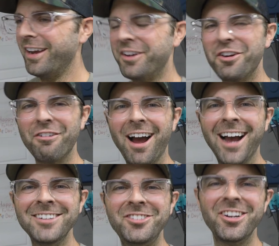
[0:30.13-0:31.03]

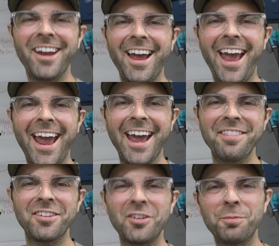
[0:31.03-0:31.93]
Garage,
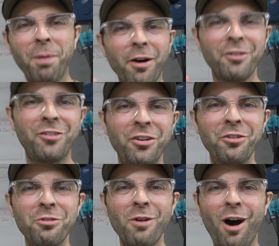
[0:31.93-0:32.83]
and this is part
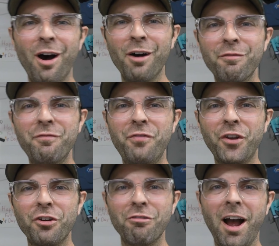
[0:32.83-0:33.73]
2 of the
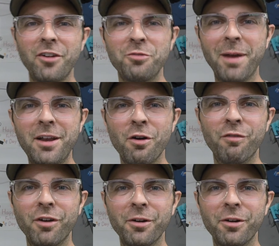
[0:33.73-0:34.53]
garage makeover.